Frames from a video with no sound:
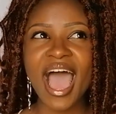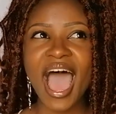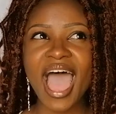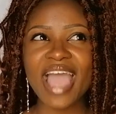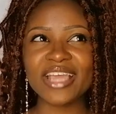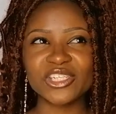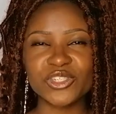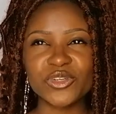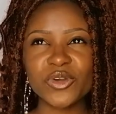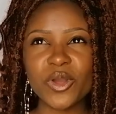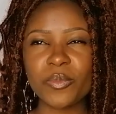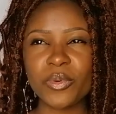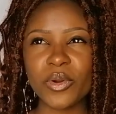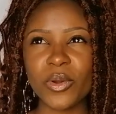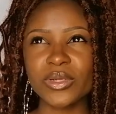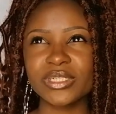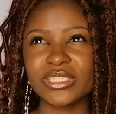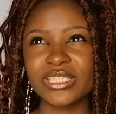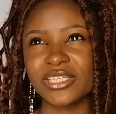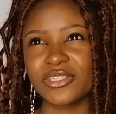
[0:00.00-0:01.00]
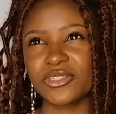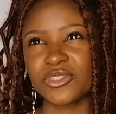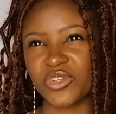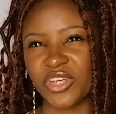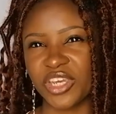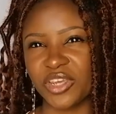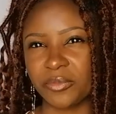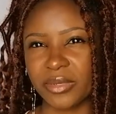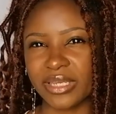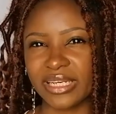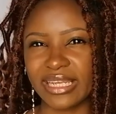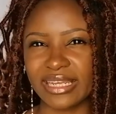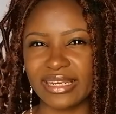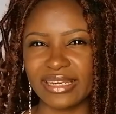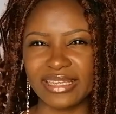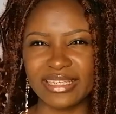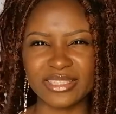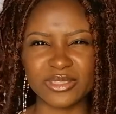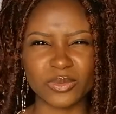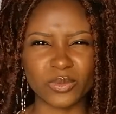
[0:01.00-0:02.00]
I do a protein treatment at
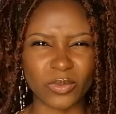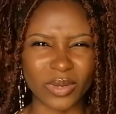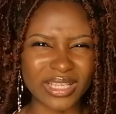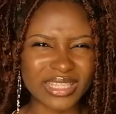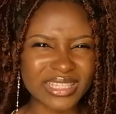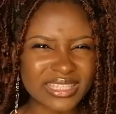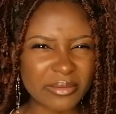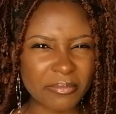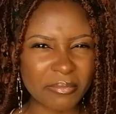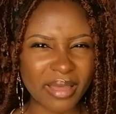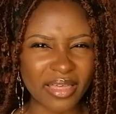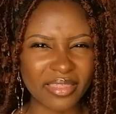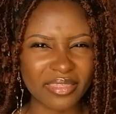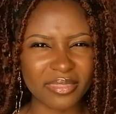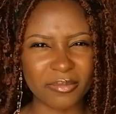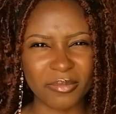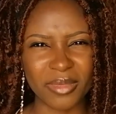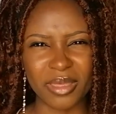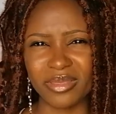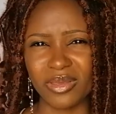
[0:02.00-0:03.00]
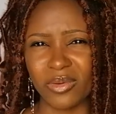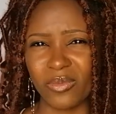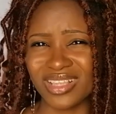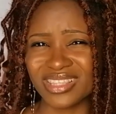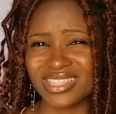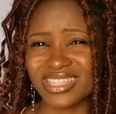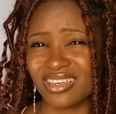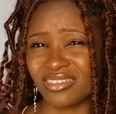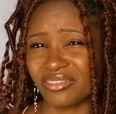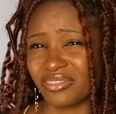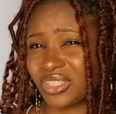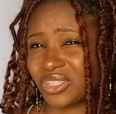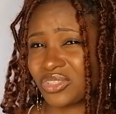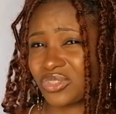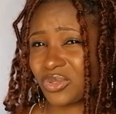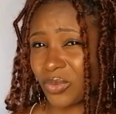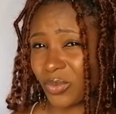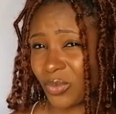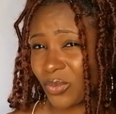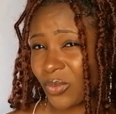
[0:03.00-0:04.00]
least once a month, maybe once every
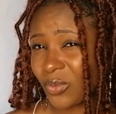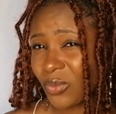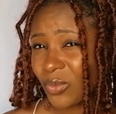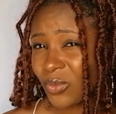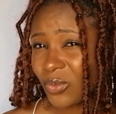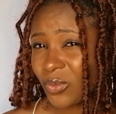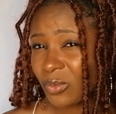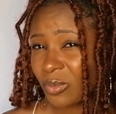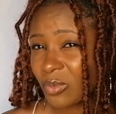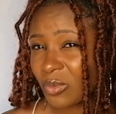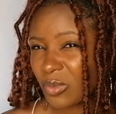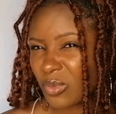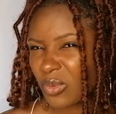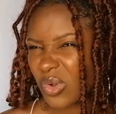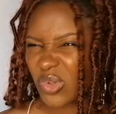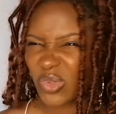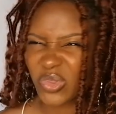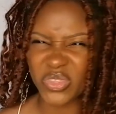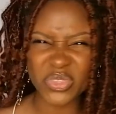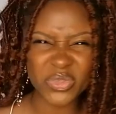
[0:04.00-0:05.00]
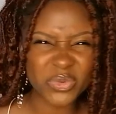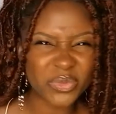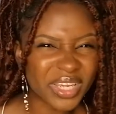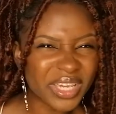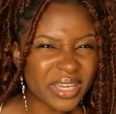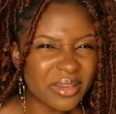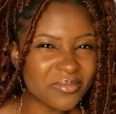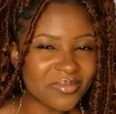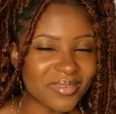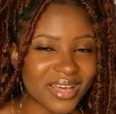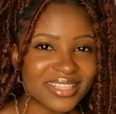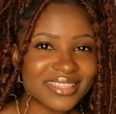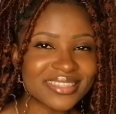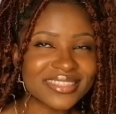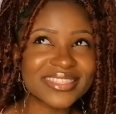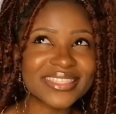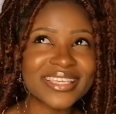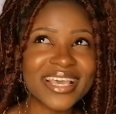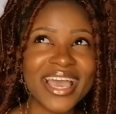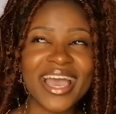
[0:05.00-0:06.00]
2 or 3
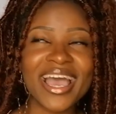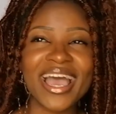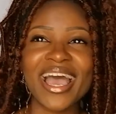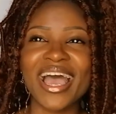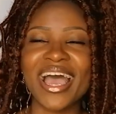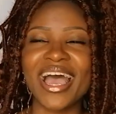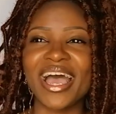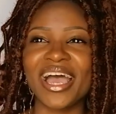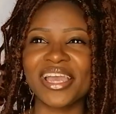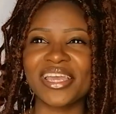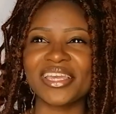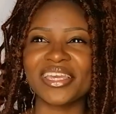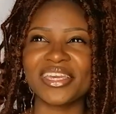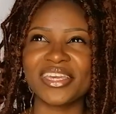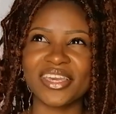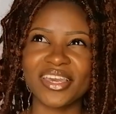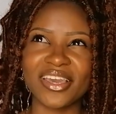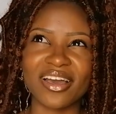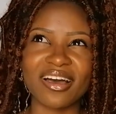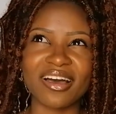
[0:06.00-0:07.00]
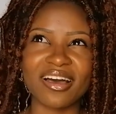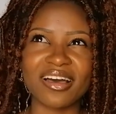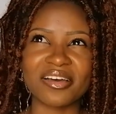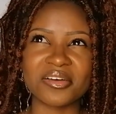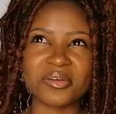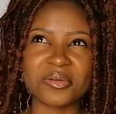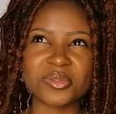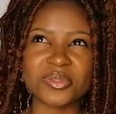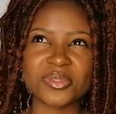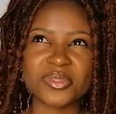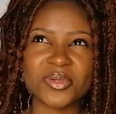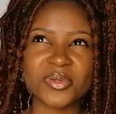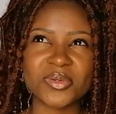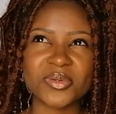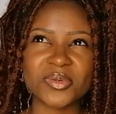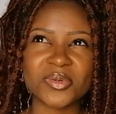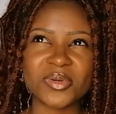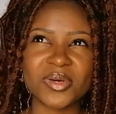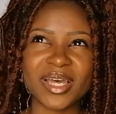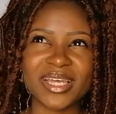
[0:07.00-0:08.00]
months. Yeah,
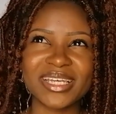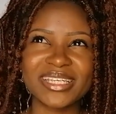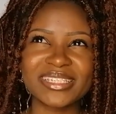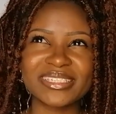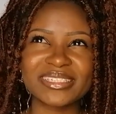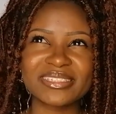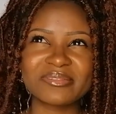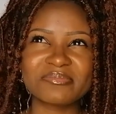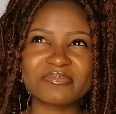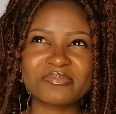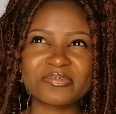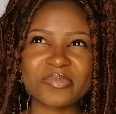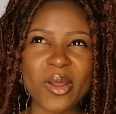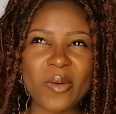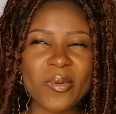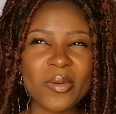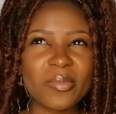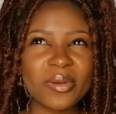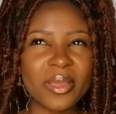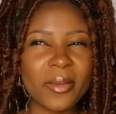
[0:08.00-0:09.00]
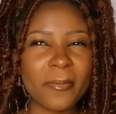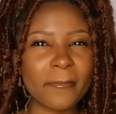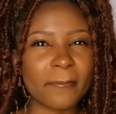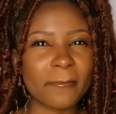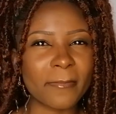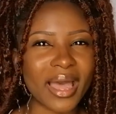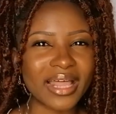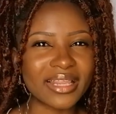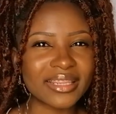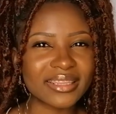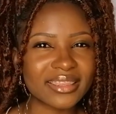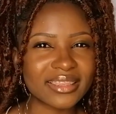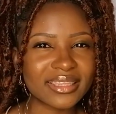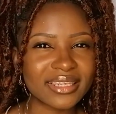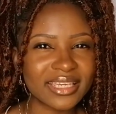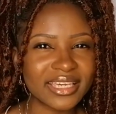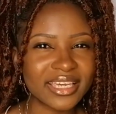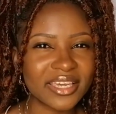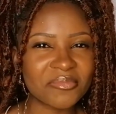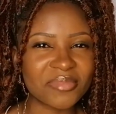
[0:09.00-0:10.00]
so probably
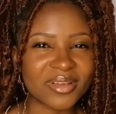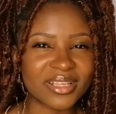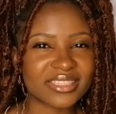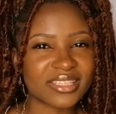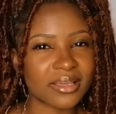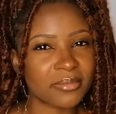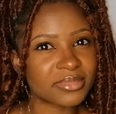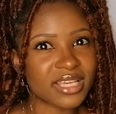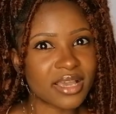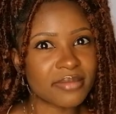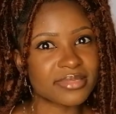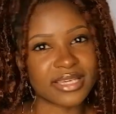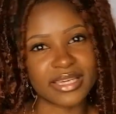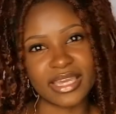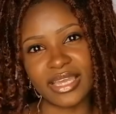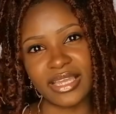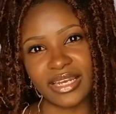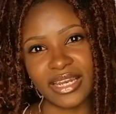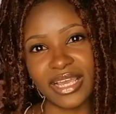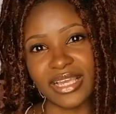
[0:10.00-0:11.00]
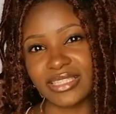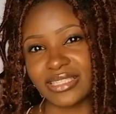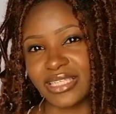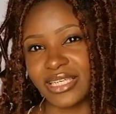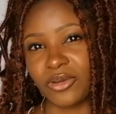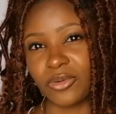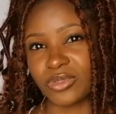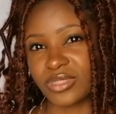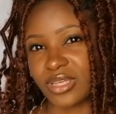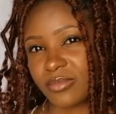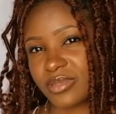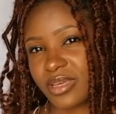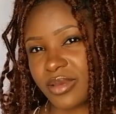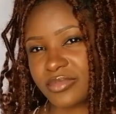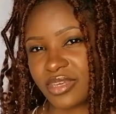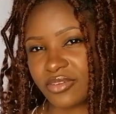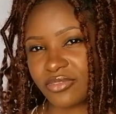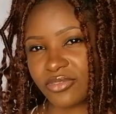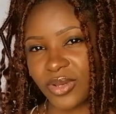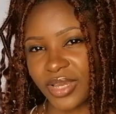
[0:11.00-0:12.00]
monthly, but sometimes I get lazy or
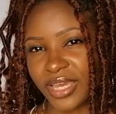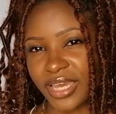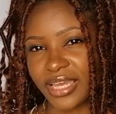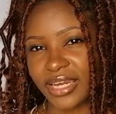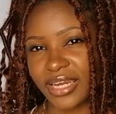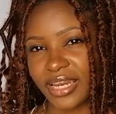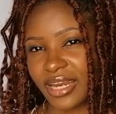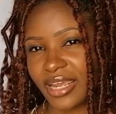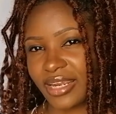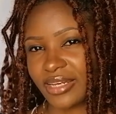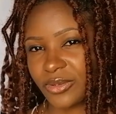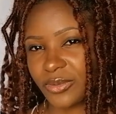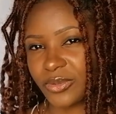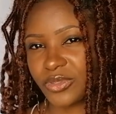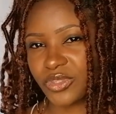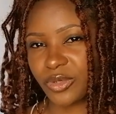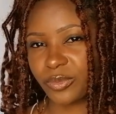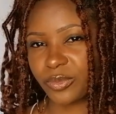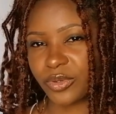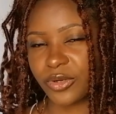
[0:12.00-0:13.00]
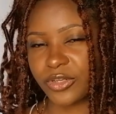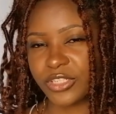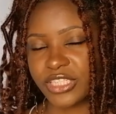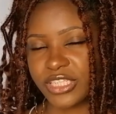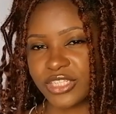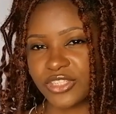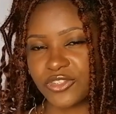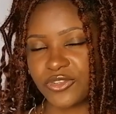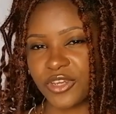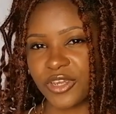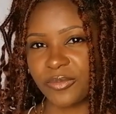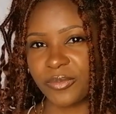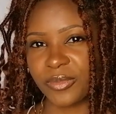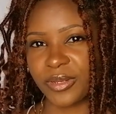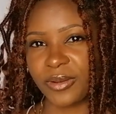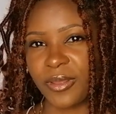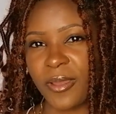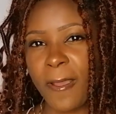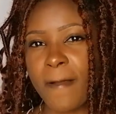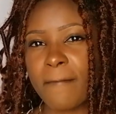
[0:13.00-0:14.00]
sometimes I forget and I don't do a protein
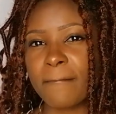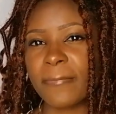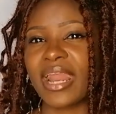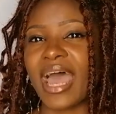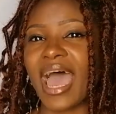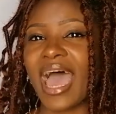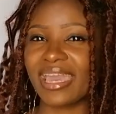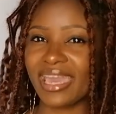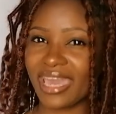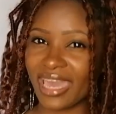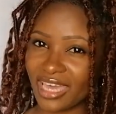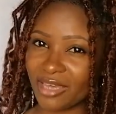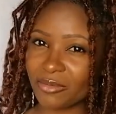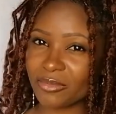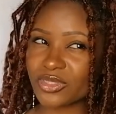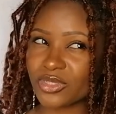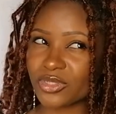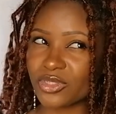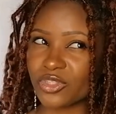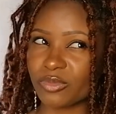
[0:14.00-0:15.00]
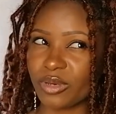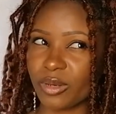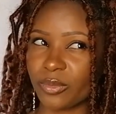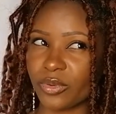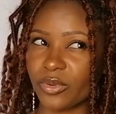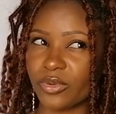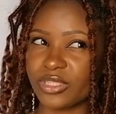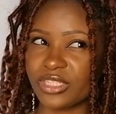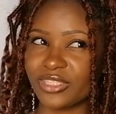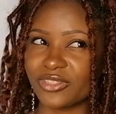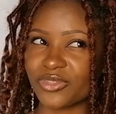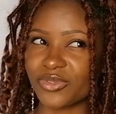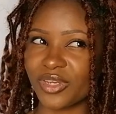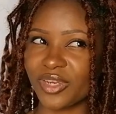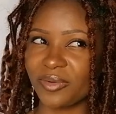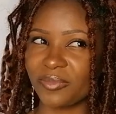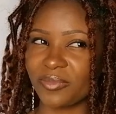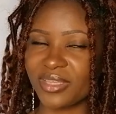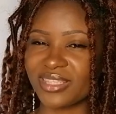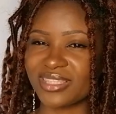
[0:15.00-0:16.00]
treatment. But I aim to do my protein
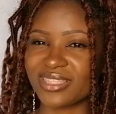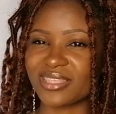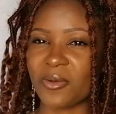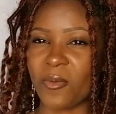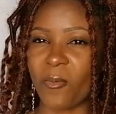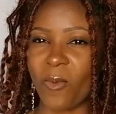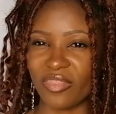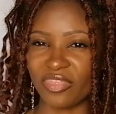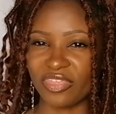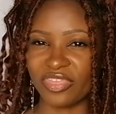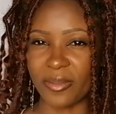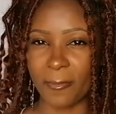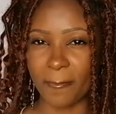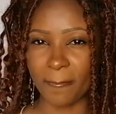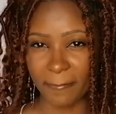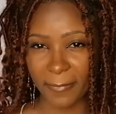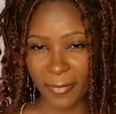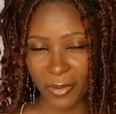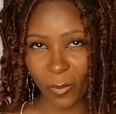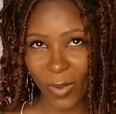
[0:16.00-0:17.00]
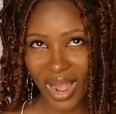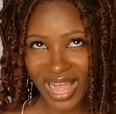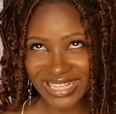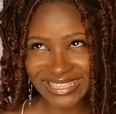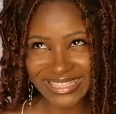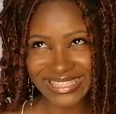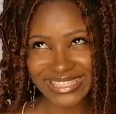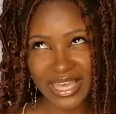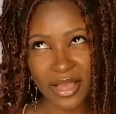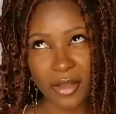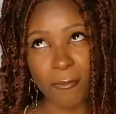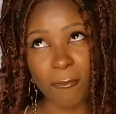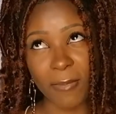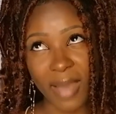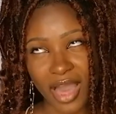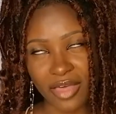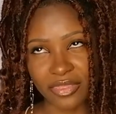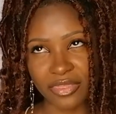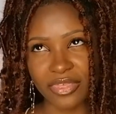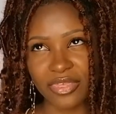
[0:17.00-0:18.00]
treatments once a
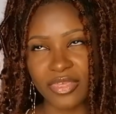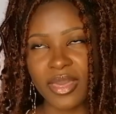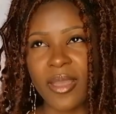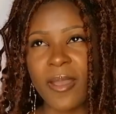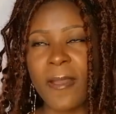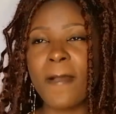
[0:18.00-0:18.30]
month.